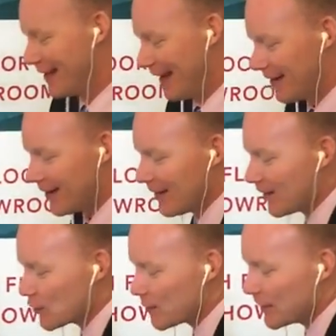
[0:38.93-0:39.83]
Yeah,
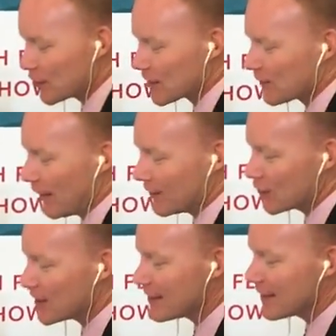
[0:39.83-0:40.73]
this will be just fine,
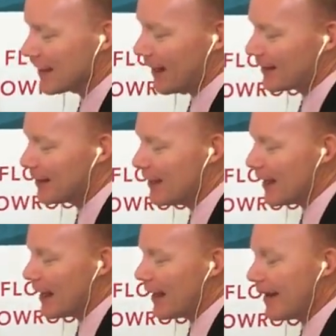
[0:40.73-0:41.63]
just like that.
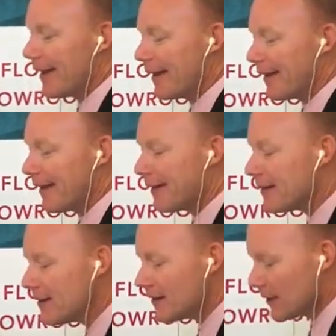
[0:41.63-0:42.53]

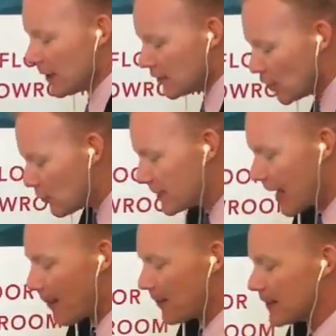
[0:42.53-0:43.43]
And don't
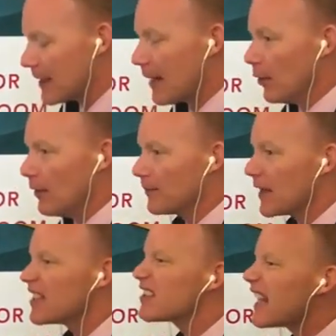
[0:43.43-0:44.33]
tap the table.
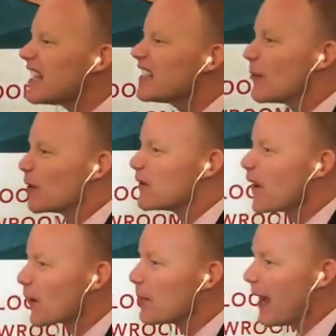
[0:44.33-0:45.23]
Stacy was
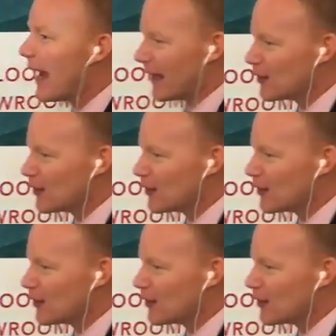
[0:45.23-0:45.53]
very bad.